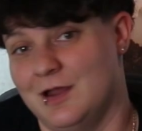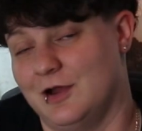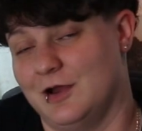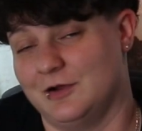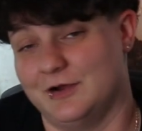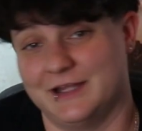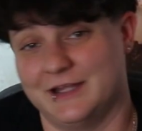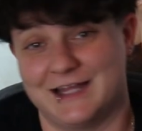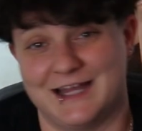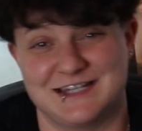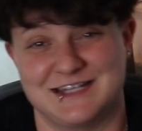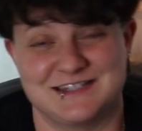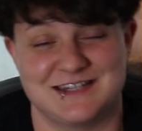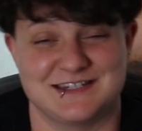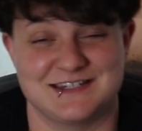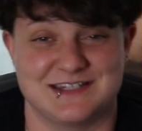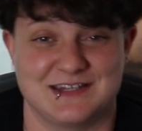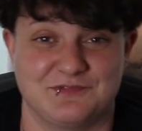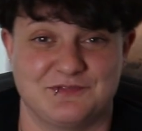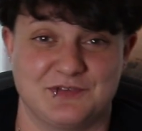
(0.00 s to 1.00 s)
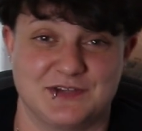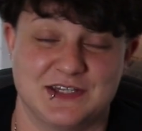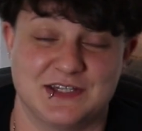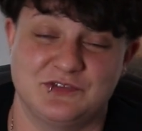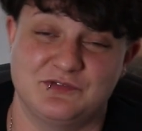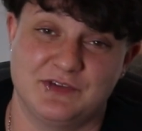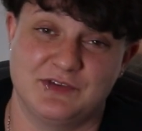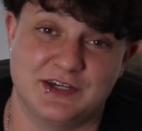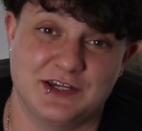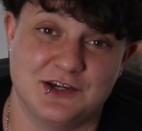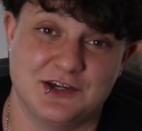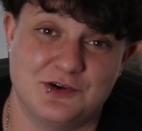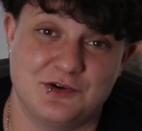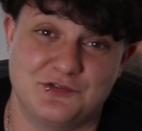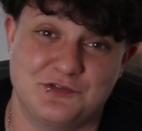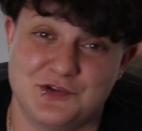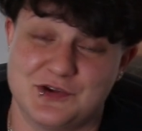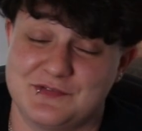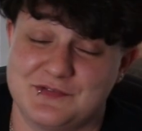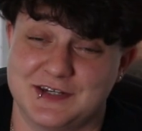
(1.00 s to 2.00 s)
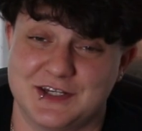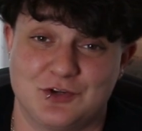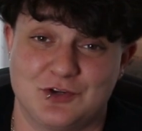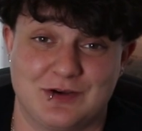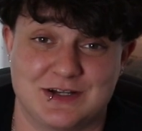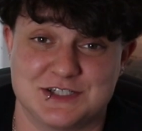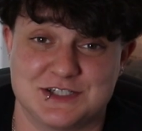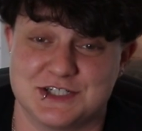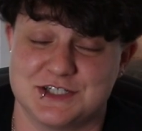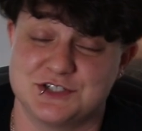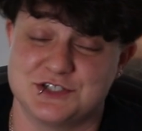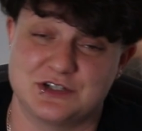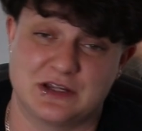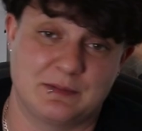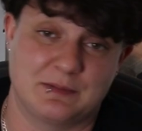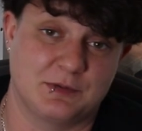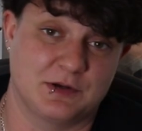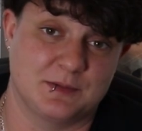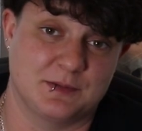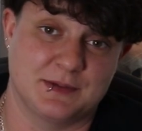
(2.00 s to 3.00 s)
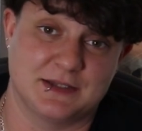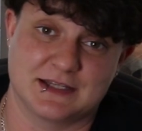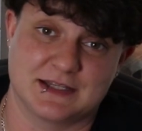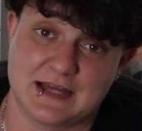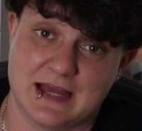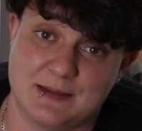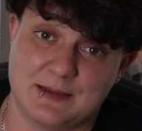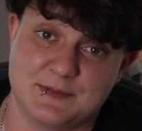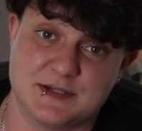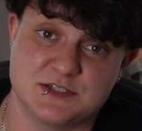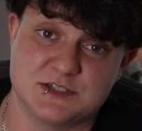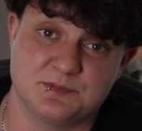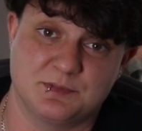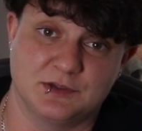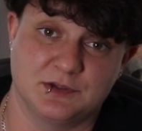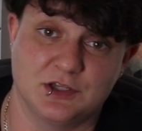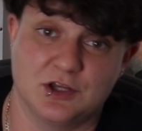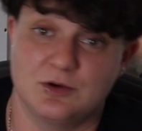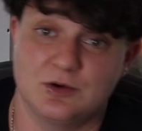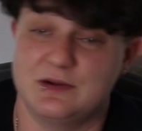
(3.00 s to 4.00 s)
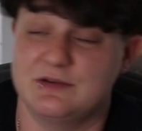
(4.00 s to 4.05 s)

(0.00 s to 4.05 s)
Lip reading: Alright guys, that's it for this video. If you have any questions, you can put them in the comments below.